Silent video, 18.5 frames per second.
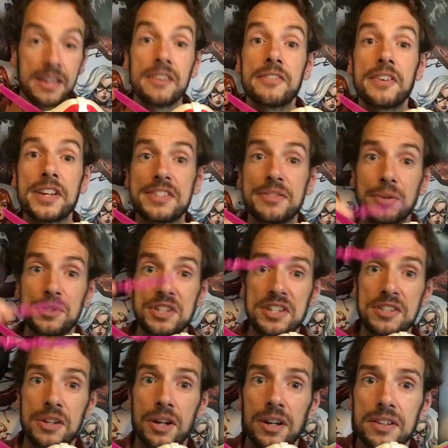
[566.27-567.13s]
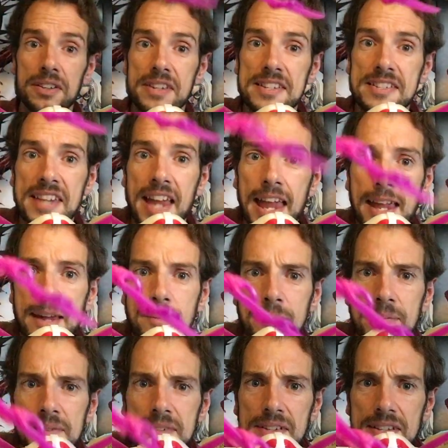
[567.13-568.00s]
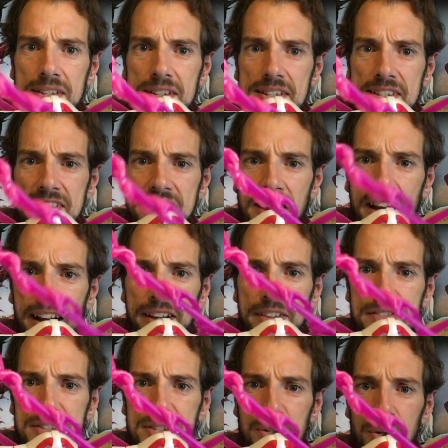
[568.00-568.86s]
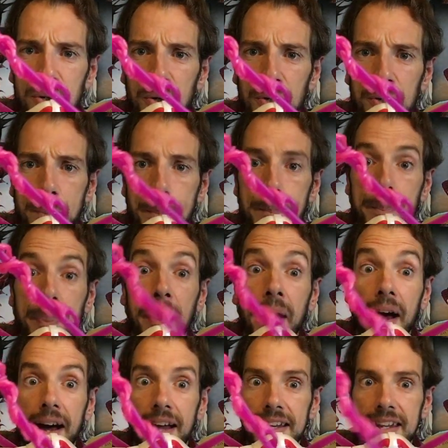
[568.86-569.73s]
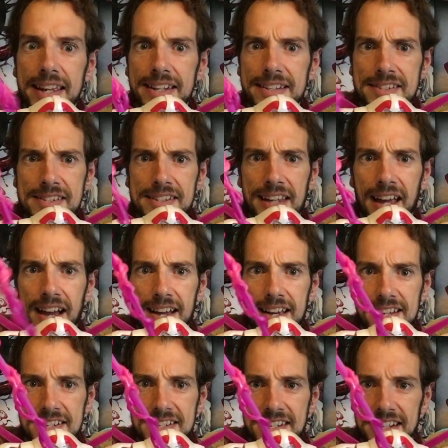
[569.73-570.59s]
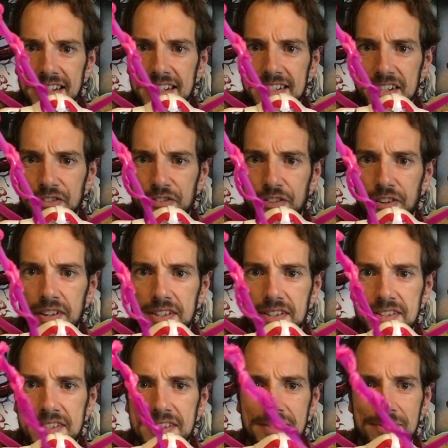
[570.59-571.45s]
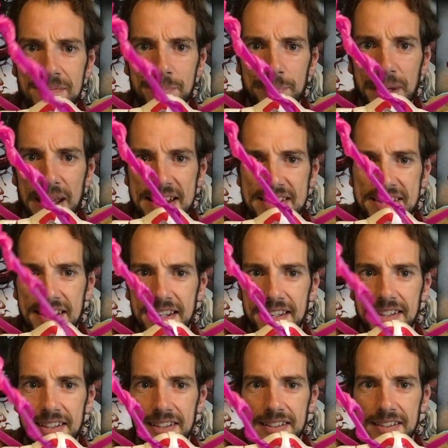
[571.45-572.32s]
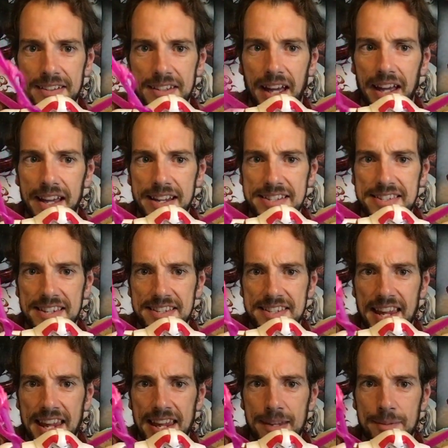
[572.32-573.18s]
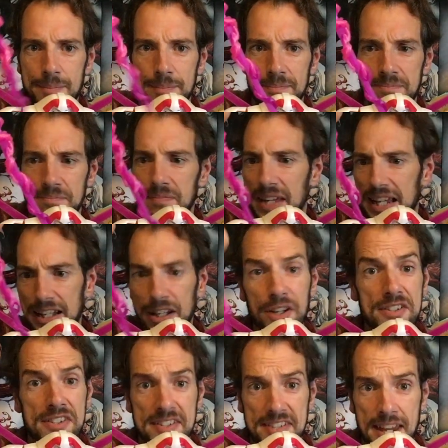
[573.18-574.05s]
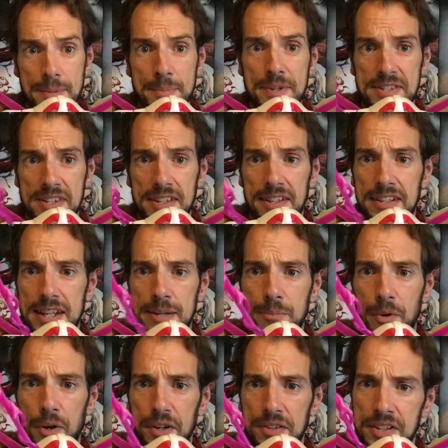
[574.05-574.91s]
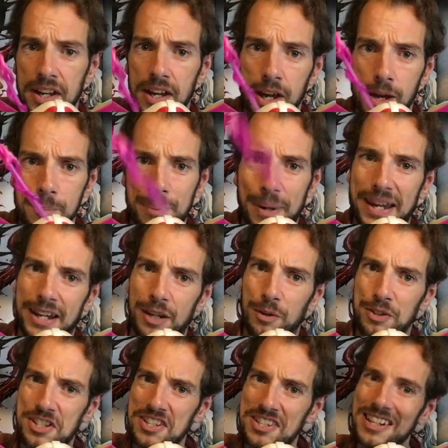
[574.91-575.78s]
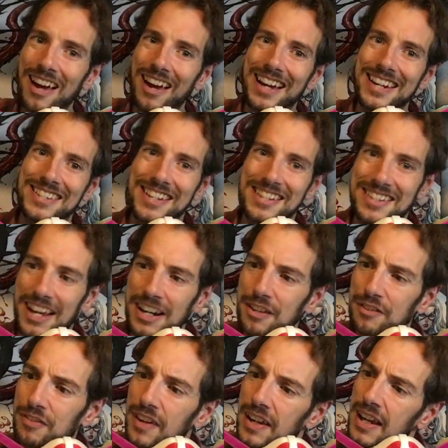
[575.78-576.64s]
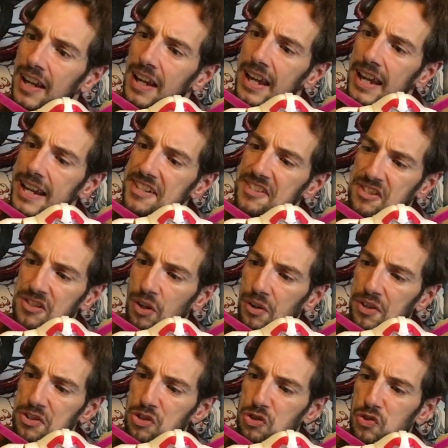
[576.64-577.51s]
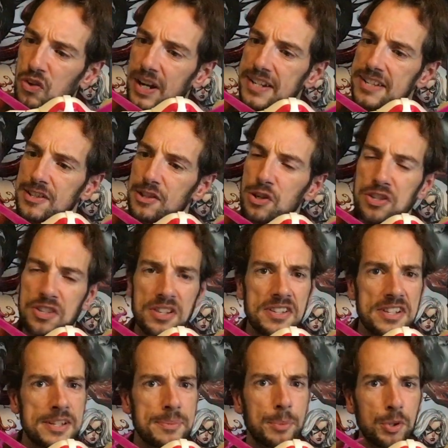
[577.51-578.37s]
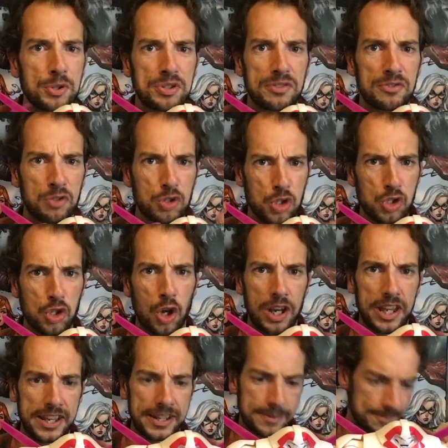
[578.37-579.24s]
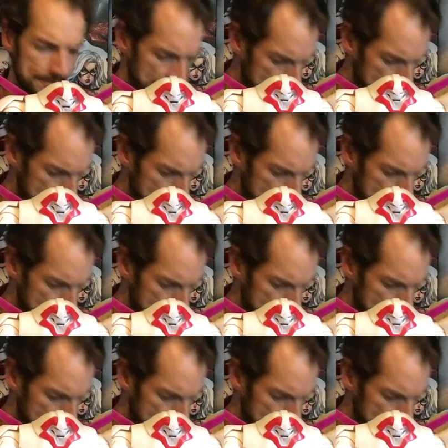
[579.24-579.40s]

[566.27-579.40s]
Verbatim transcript: First of all, she's got the same style of sword, but it's cast in a different plastic. Uh, it's the same, it looks the same as the Nimrod pink, which is nice. It's kind of, it's not as translucent, it's more sort of solid.